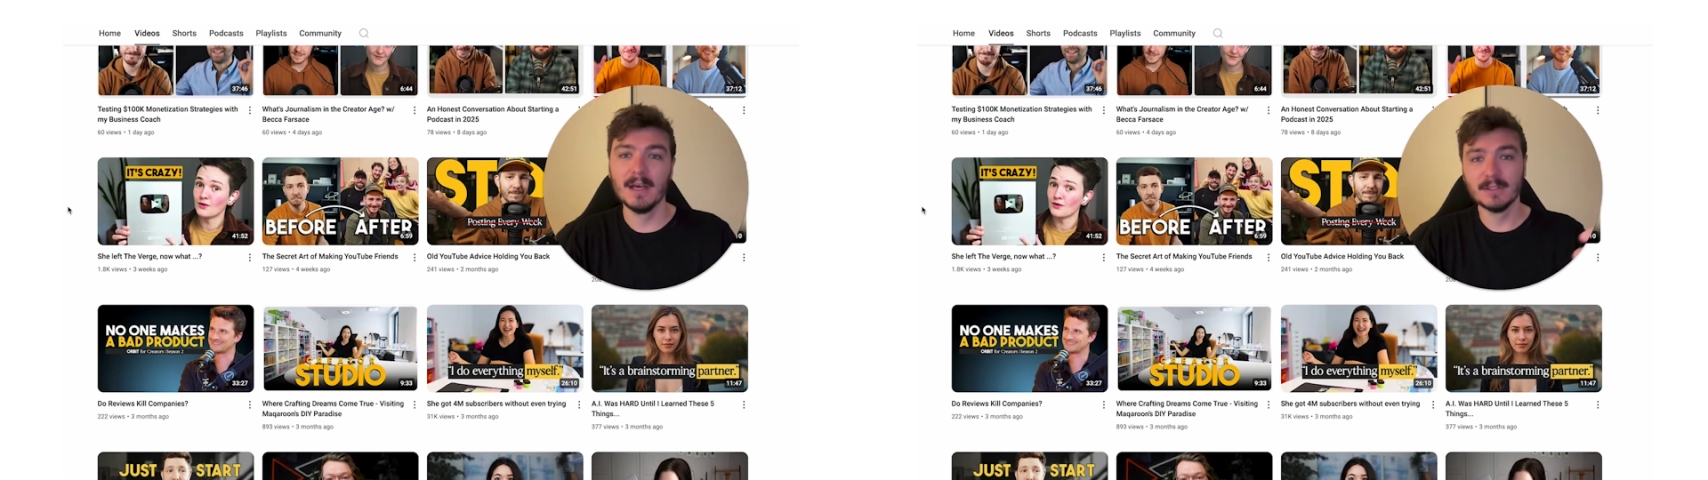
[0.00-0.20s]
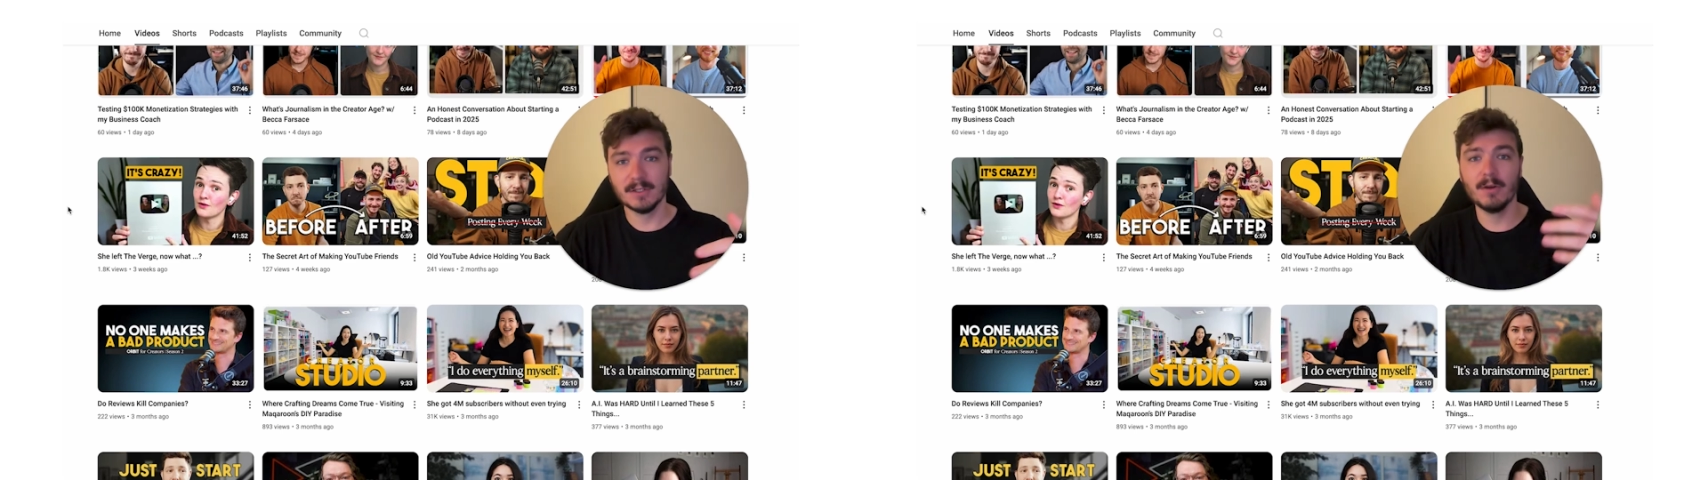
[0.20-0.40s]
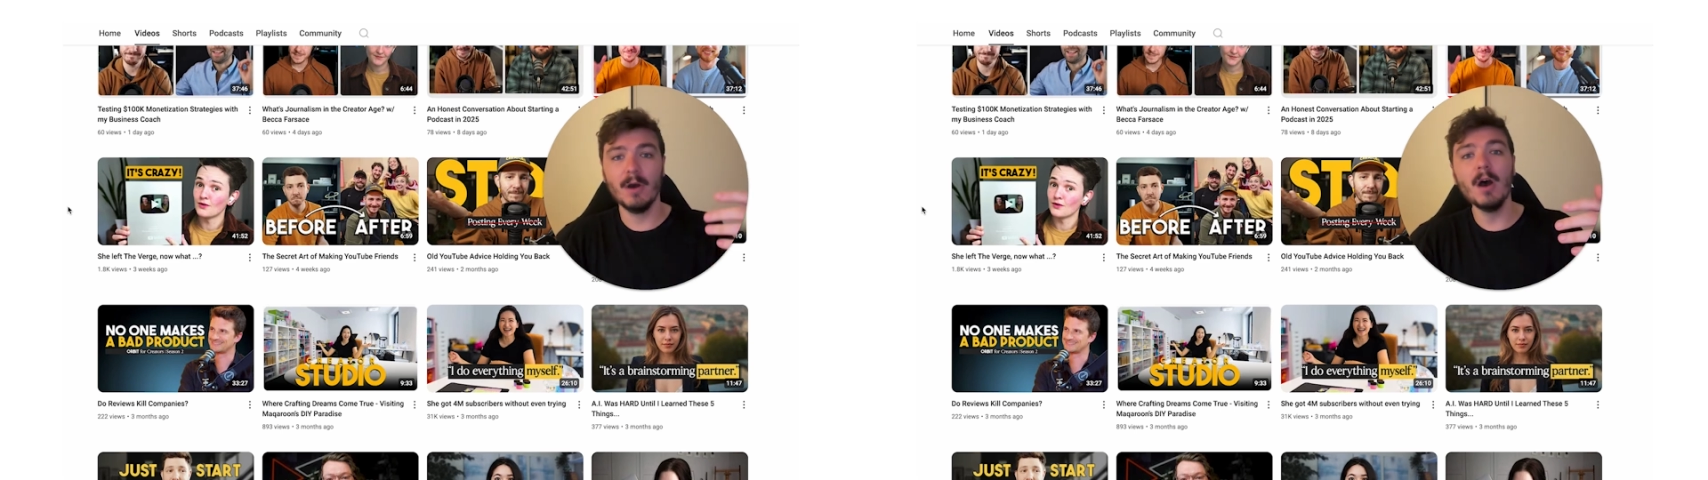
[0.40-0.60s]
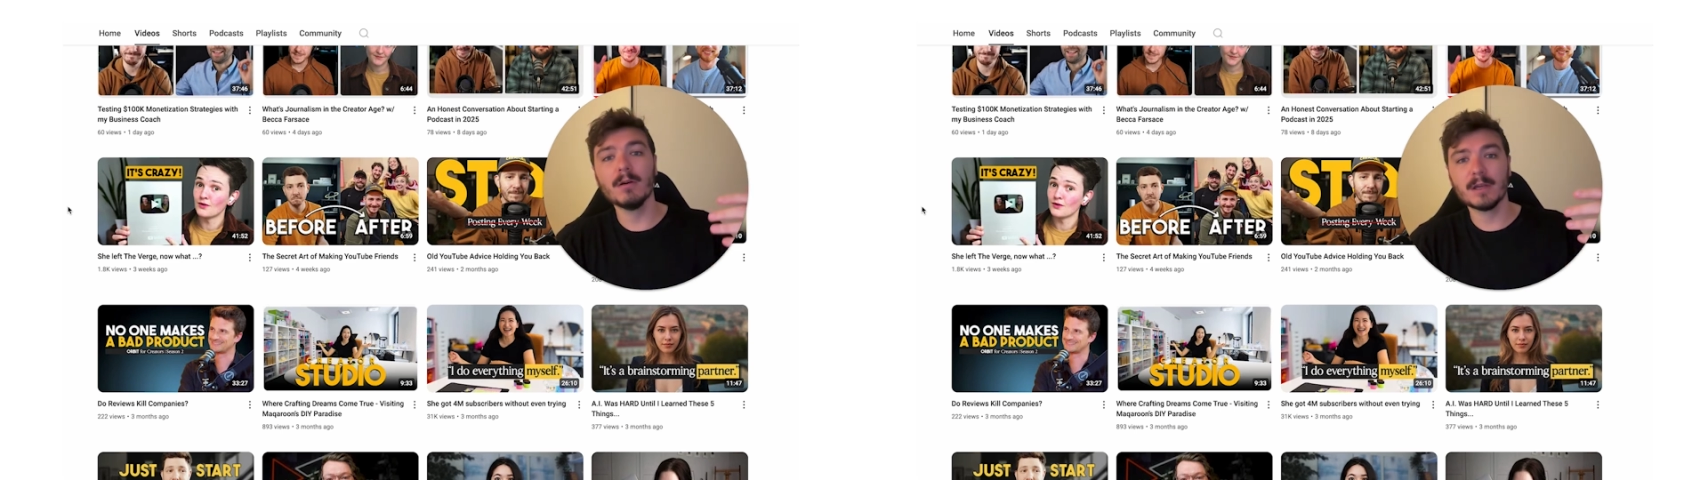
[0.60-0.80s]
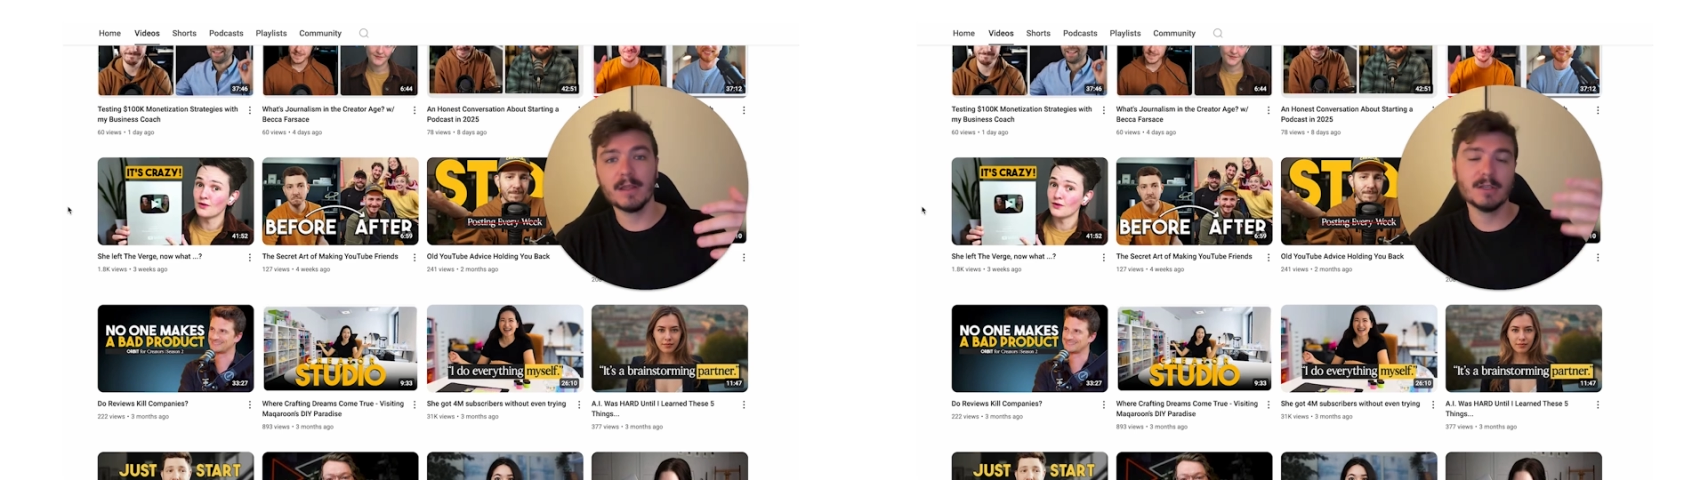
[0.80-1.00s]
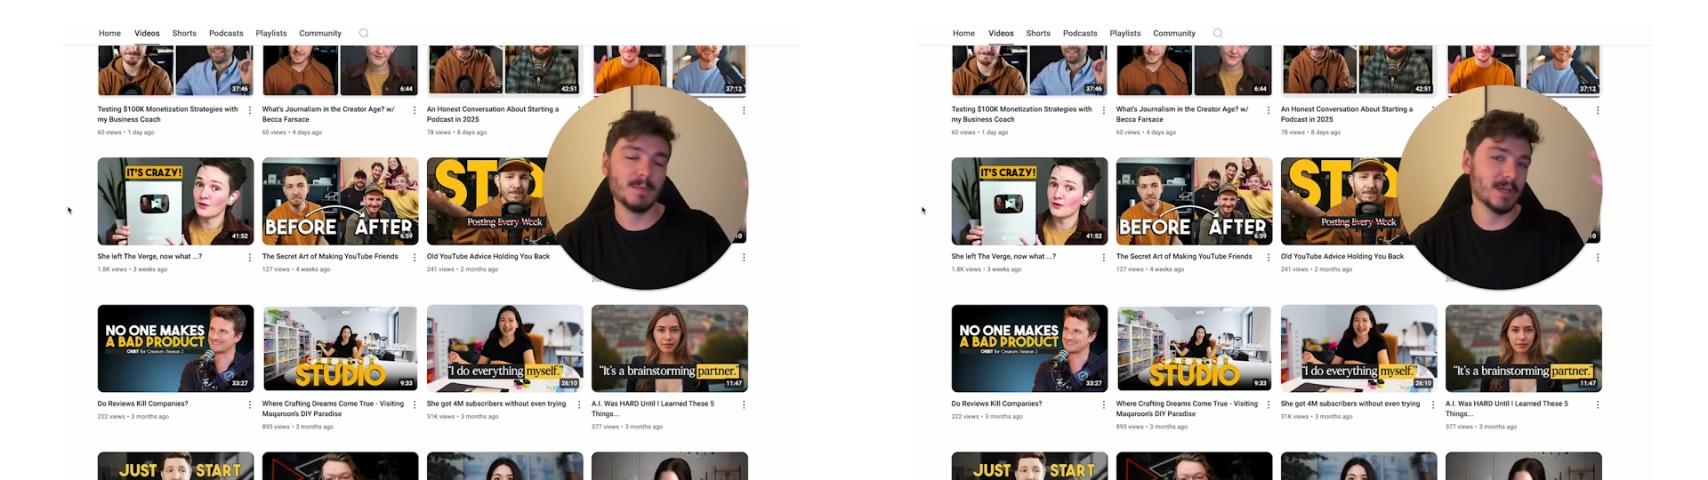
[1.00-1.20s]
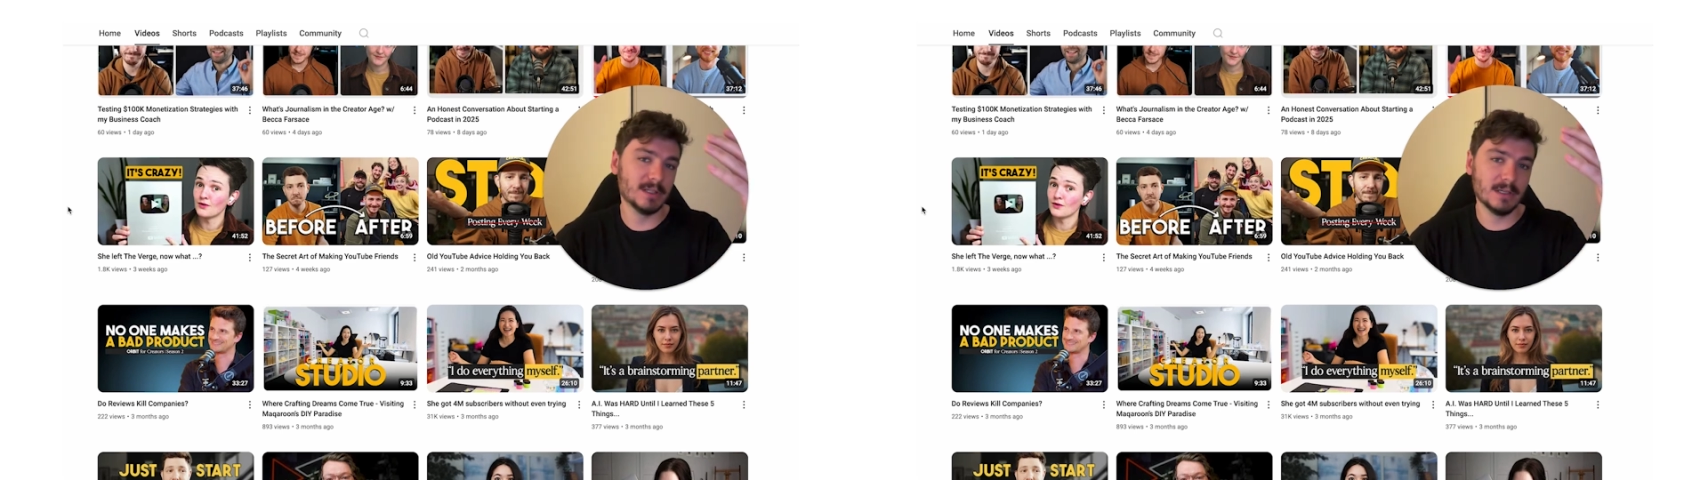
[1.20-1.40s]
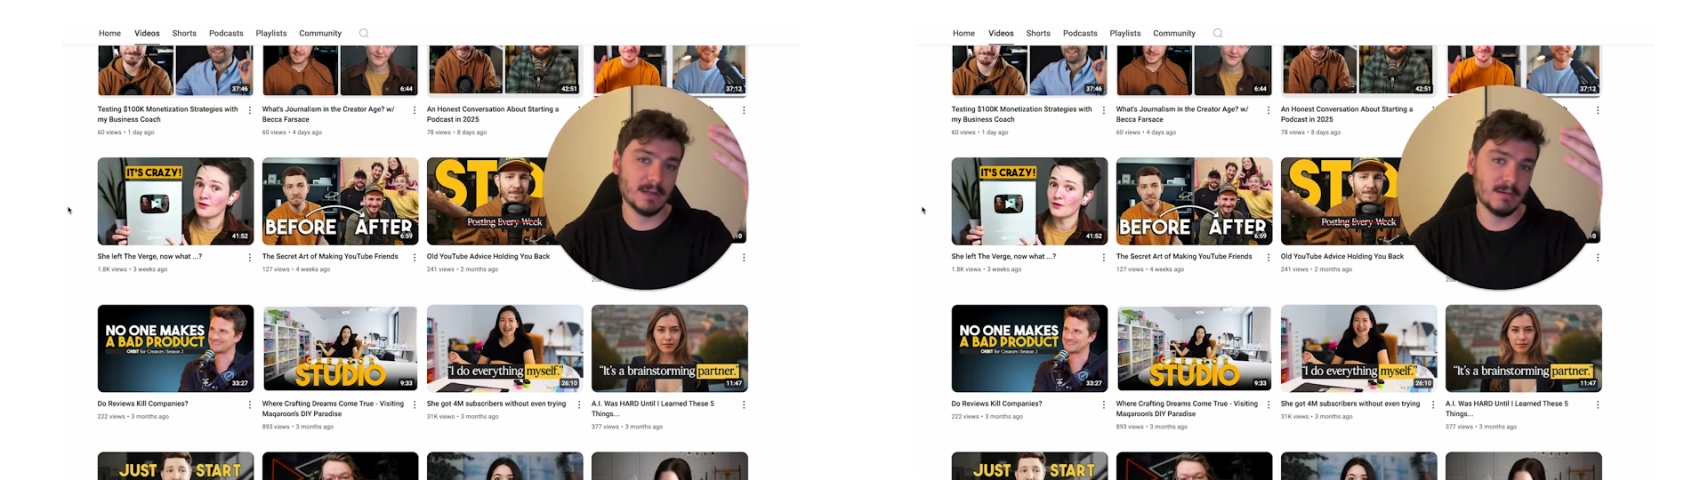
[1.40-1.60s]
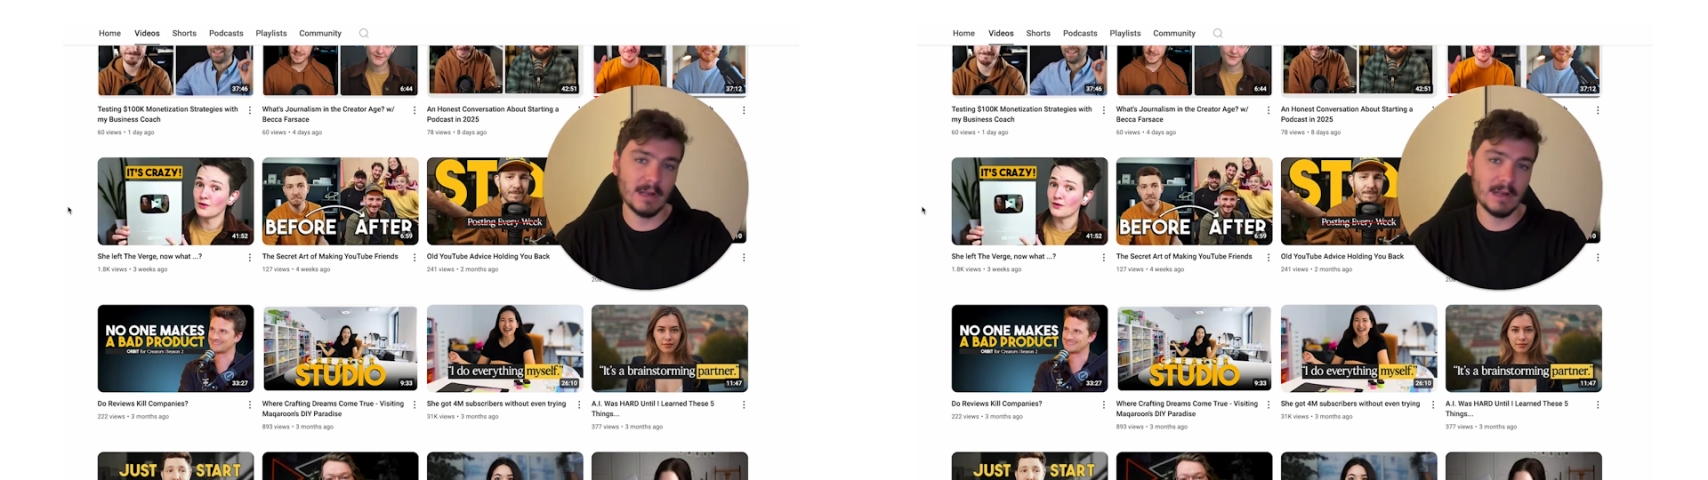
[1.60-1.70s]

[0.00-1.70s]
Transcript: So, oh, okay, this person